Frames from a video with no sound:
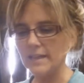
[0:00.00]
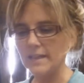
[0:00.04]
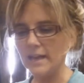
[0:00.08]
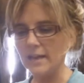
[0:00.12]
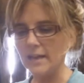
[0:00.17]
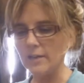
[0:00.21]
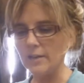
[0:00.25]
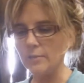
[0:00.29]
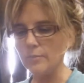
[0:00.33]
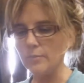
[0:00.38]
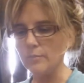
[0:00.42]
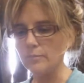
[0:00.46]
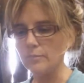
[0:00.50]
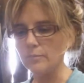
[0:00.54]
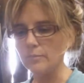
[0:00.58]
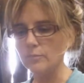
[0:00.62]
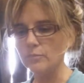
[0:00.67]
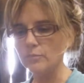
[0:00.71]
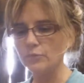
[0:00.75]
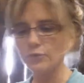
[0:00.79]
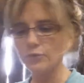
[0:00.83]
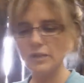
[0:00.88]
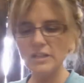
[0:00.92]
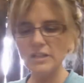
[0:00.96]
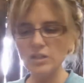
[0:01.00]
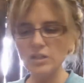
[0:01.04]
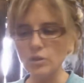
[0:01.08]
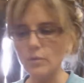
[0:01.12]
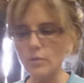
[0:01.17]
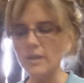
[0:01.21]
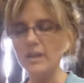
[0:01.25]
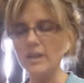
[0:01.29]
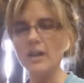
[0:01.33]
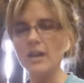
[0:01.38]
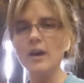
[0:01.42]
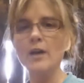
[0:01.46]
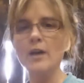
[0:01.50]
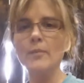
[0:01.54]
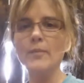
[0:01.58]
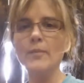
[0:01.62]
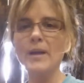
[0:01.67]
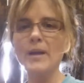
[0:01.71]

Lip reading: redoing them.